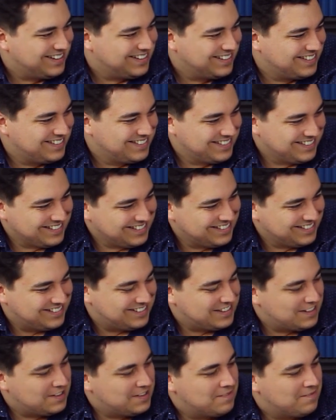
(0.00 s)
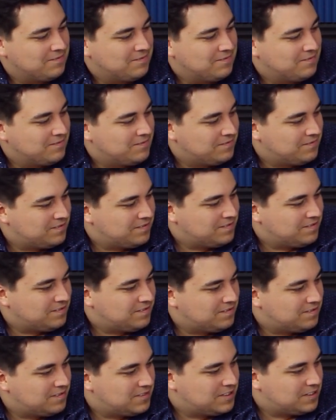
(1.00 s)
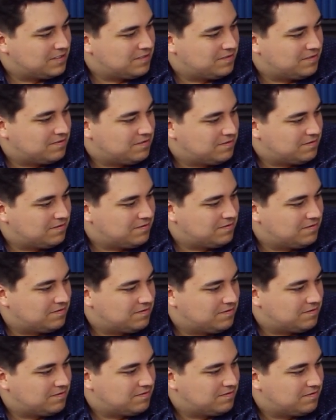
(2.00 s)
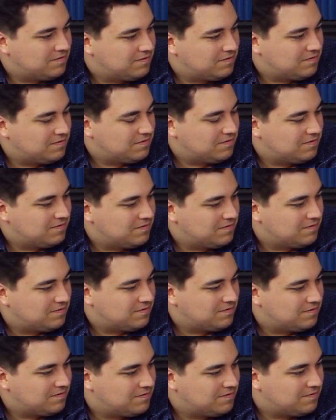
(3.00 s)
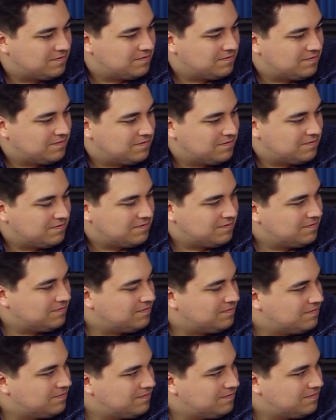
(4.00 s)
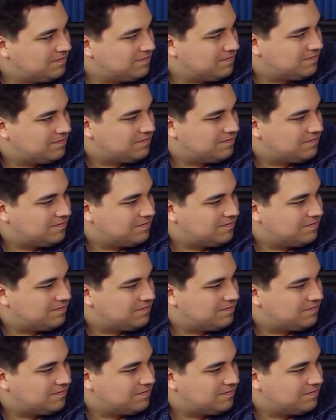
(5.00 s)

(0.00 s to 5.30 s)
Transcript: [no speech]